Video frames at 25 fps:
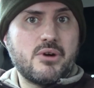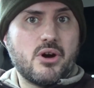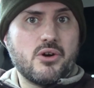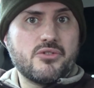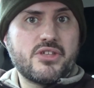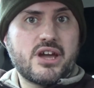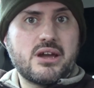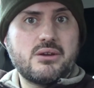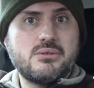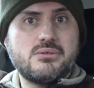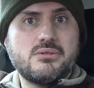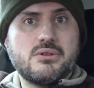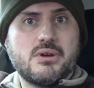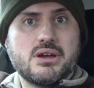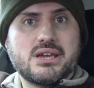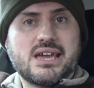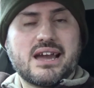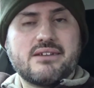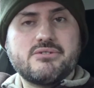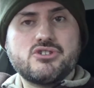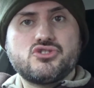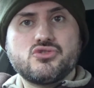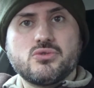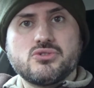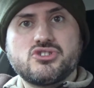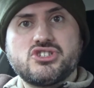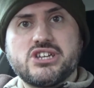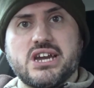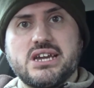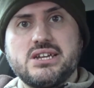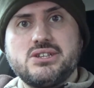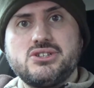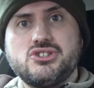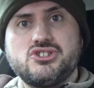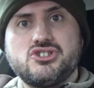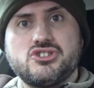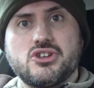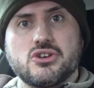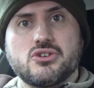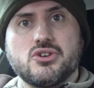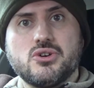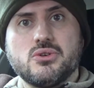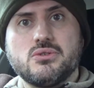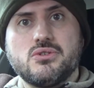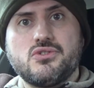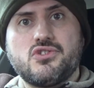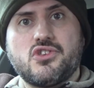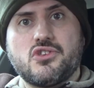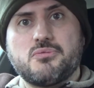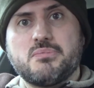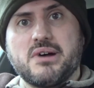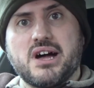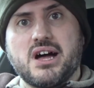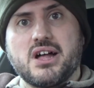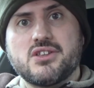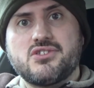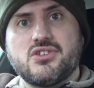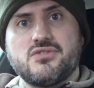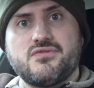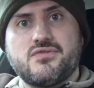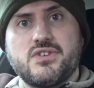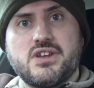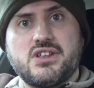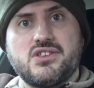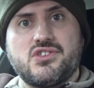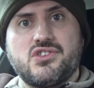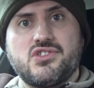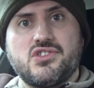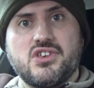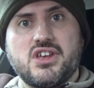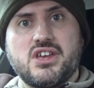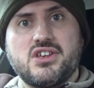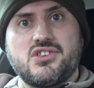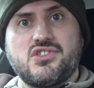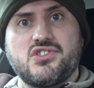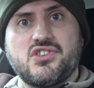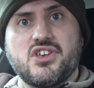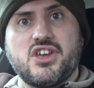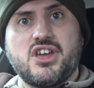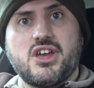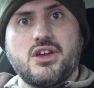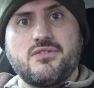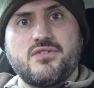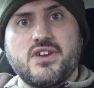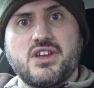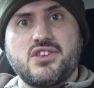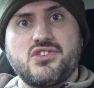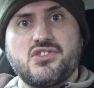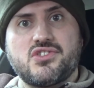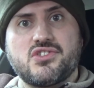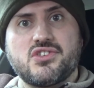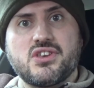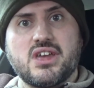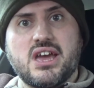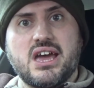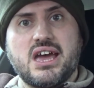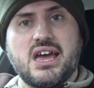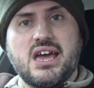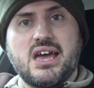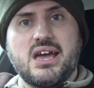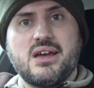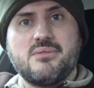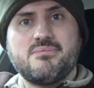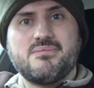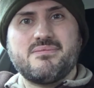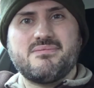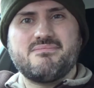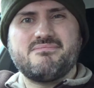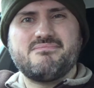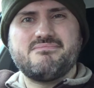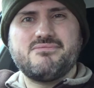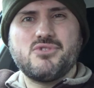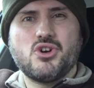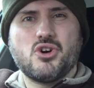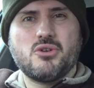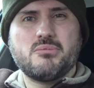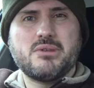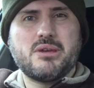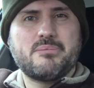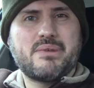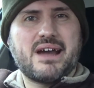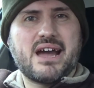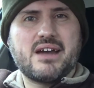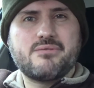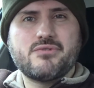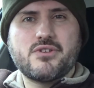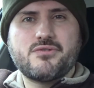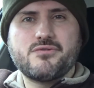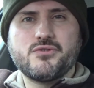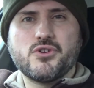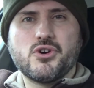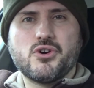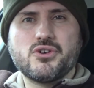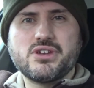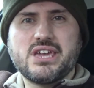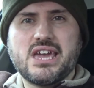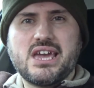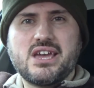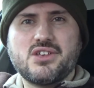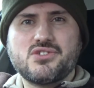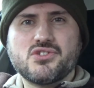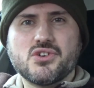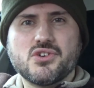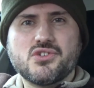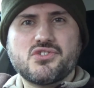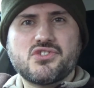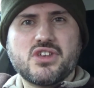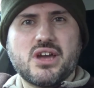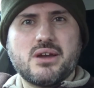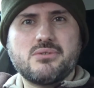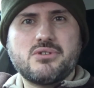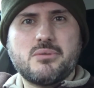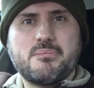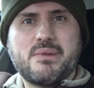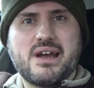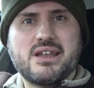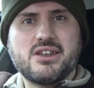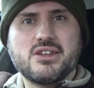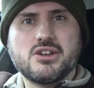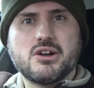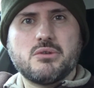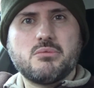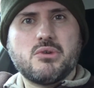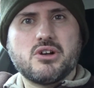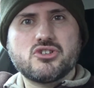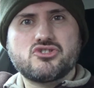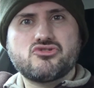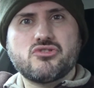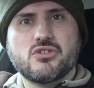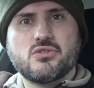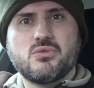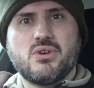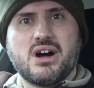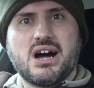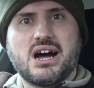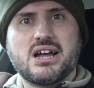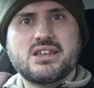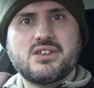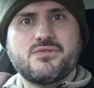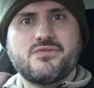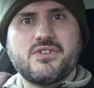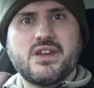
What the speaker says: Although a garage will change the coolant as part of its service, normally about every 4 years or so, depending on what's required.